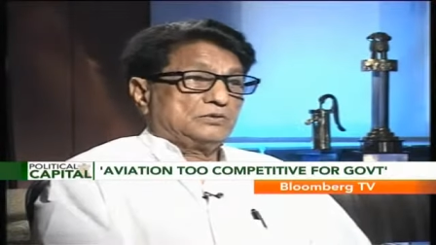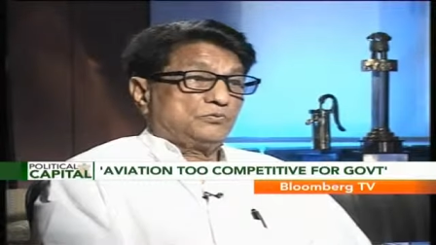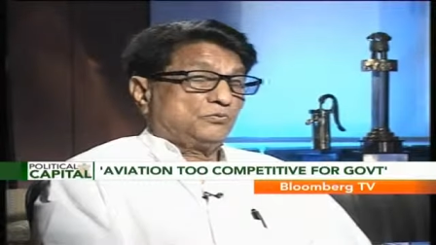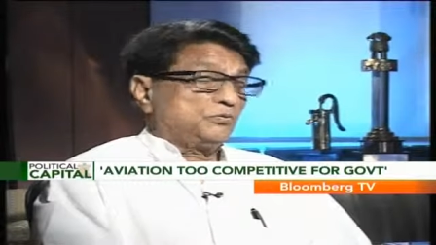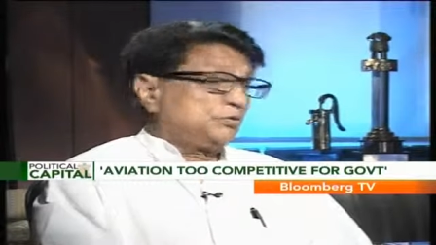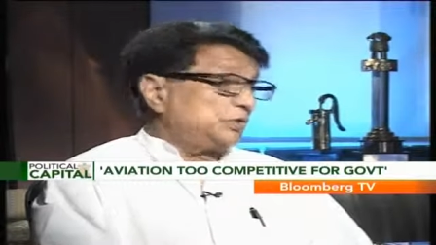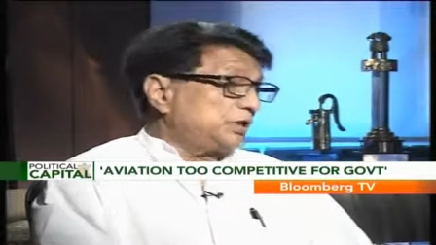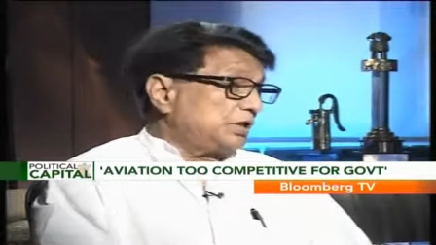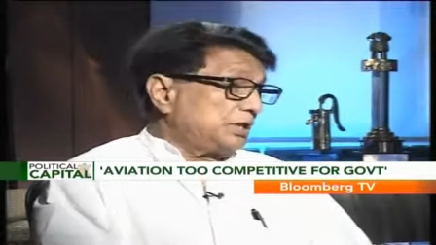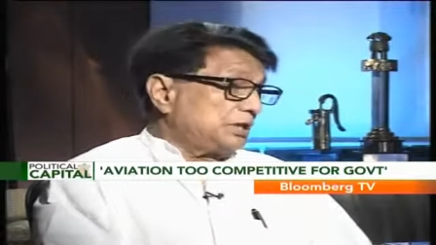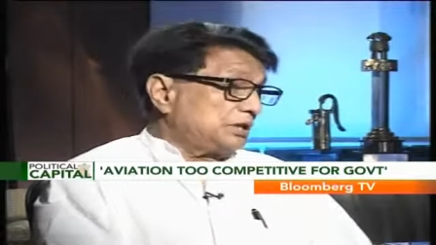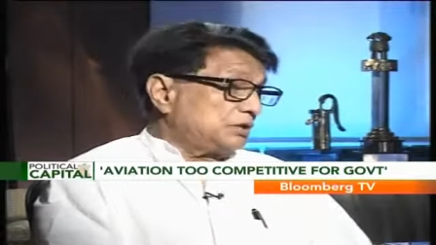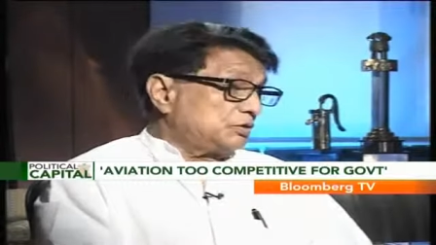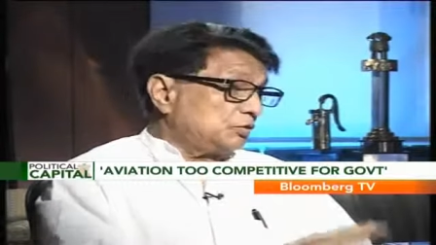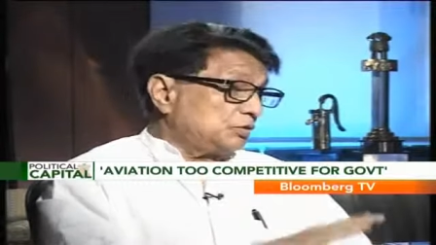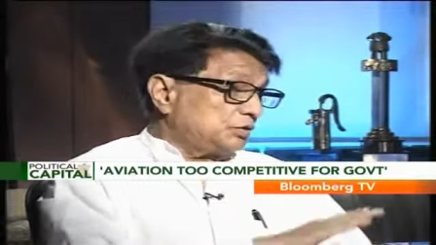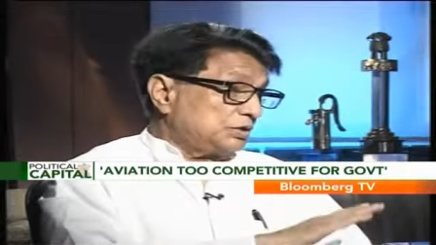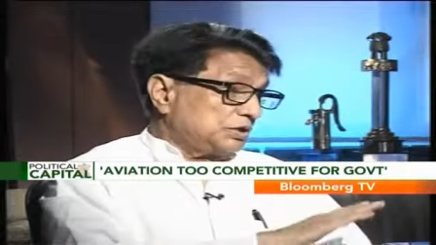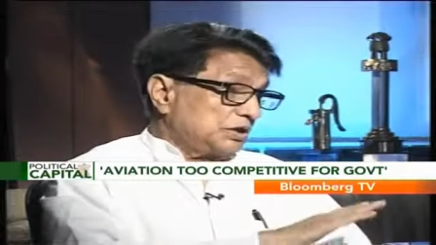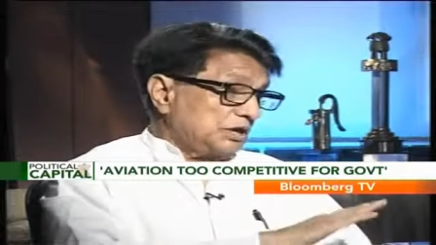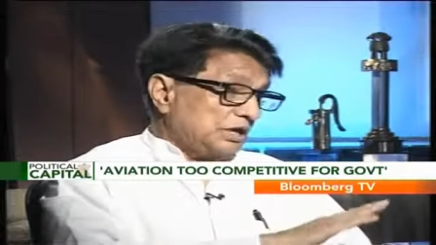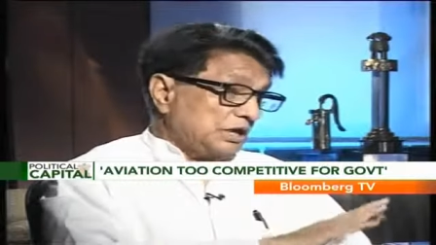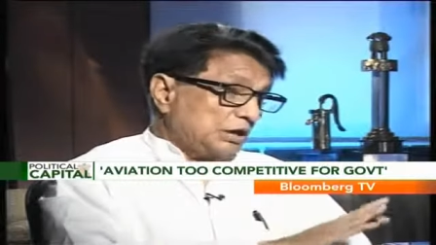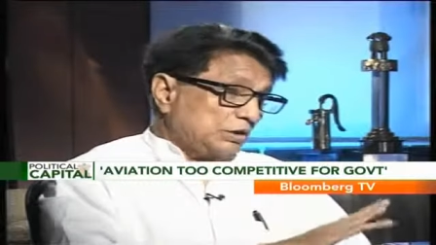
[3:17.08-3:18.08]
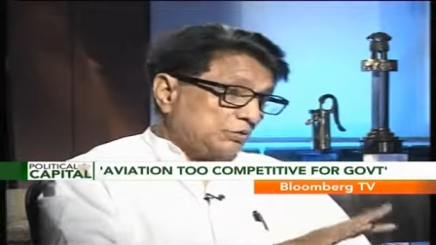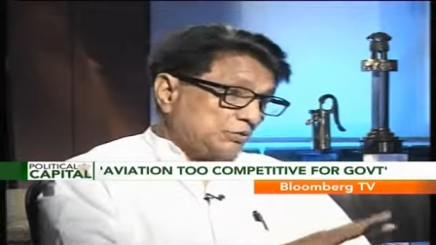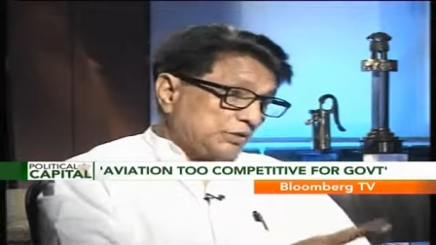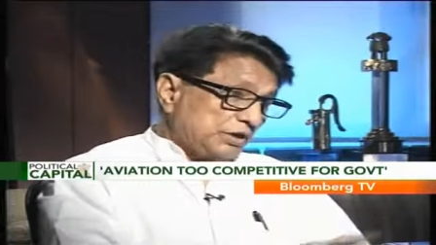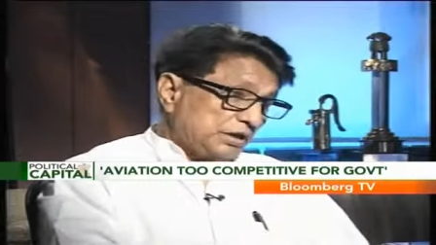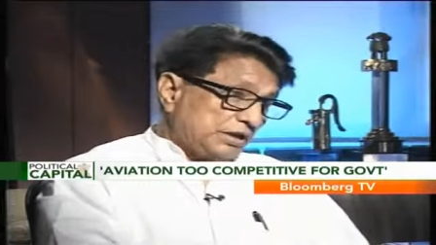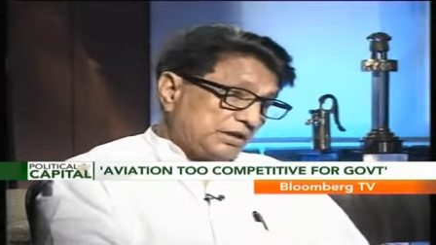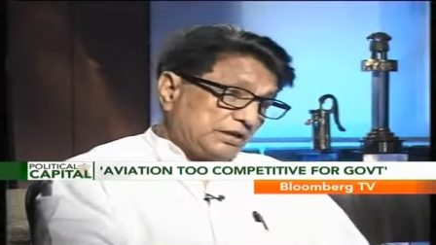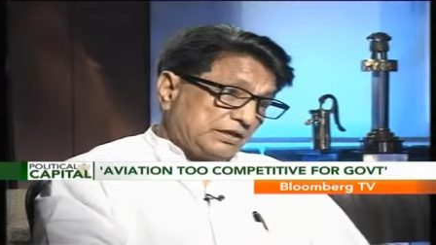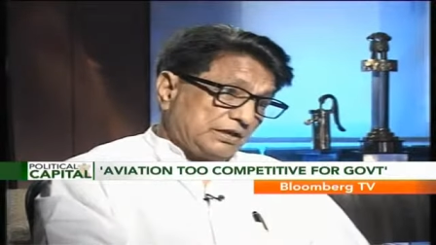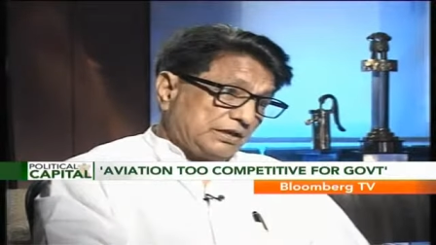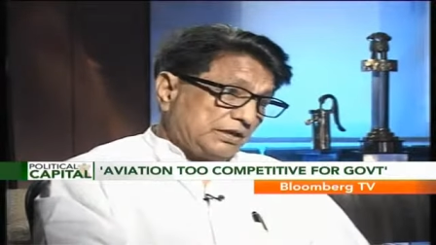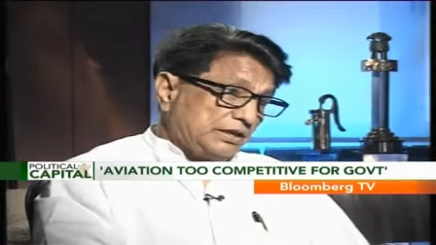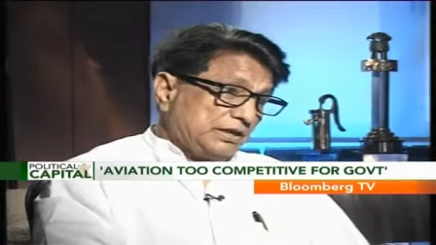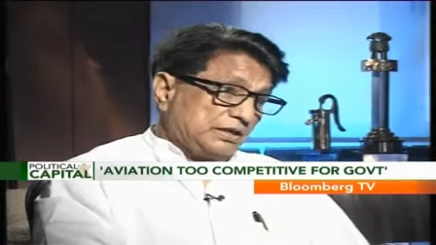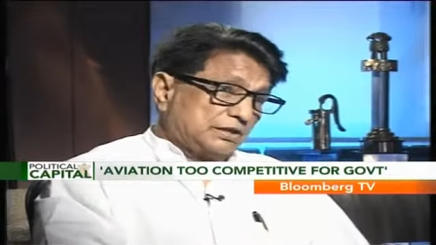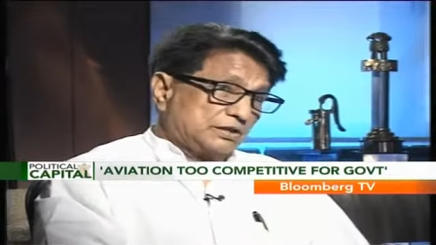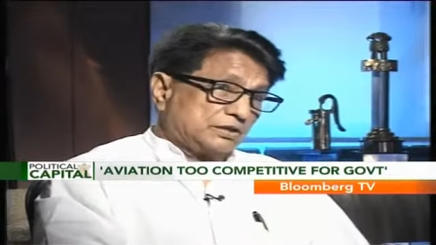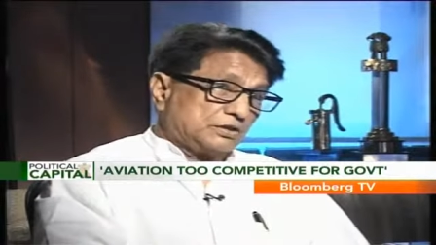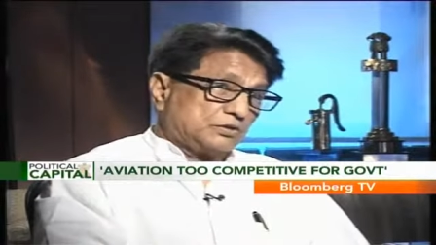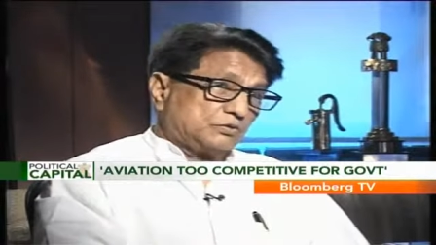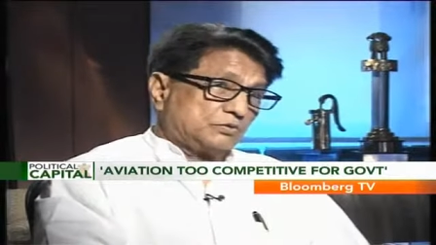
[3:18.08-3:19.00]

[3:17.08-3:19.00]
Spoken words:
We don't allow Air India